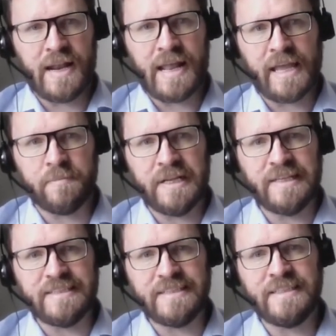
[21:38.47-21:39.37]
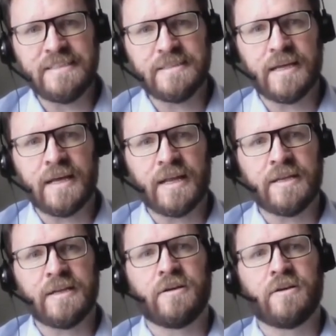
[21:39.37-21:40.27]
liabilities,
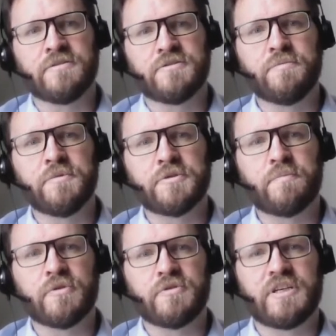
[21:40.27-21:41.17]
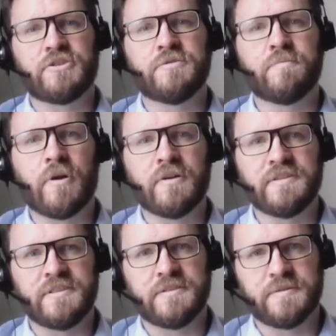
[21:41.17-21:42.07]
and consumer protection
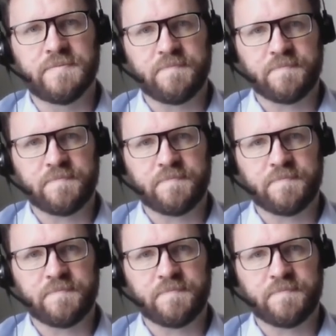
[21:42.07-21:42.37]
policies.